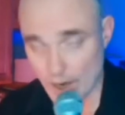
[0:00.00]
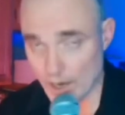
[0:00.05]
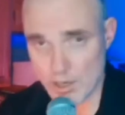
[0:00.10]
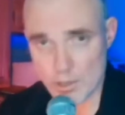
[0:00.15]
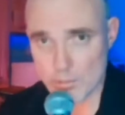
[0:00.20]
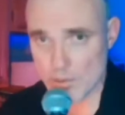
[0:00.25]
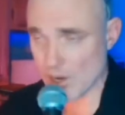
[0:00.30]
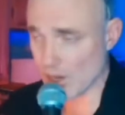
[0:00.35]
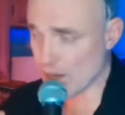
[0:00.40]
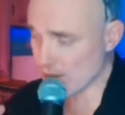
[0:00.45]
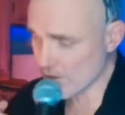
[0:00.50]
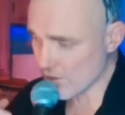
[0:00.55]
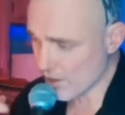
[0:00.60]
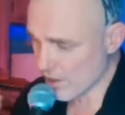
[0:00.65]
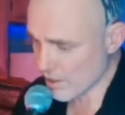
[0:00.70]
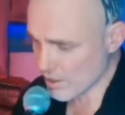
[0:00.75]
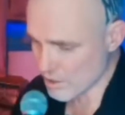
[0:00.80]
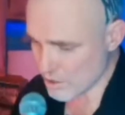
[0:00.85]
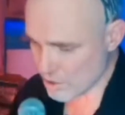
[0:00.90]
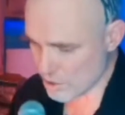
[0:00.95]
You mean, I thought
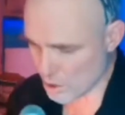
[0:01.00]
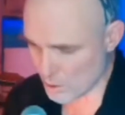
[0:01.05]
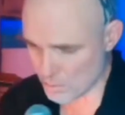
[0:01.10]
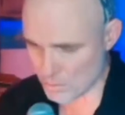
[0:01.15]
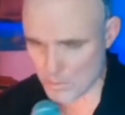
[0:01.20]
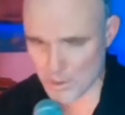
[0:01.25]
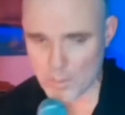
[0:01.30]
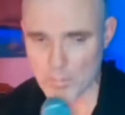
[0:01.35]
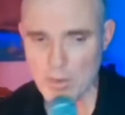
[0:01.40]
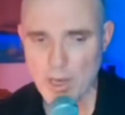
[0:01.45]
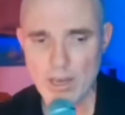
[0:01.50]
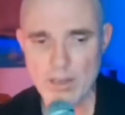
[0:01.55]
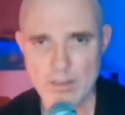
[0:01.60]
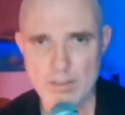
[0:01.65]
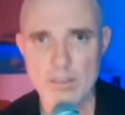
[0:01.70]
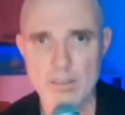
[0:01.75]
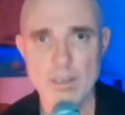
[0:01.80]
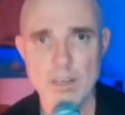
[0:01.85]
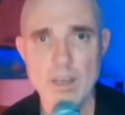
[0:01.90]
I just opened my mouth